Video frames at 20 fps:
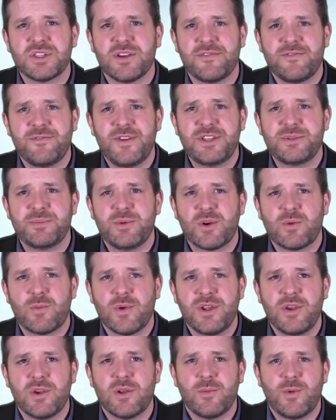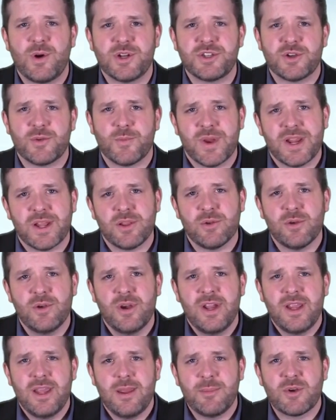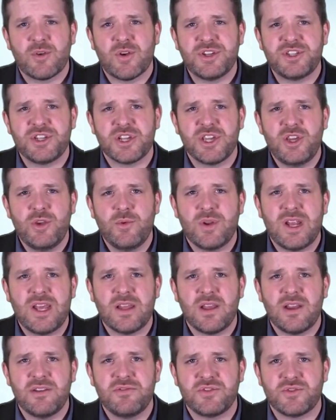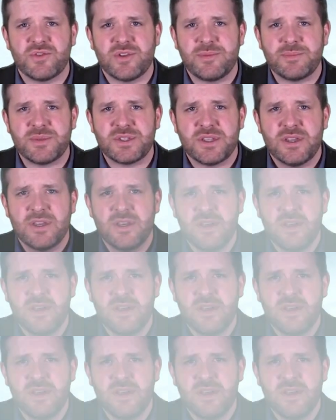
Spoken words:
us on Facebook, where you can watch our regular immigration Q&A live streams.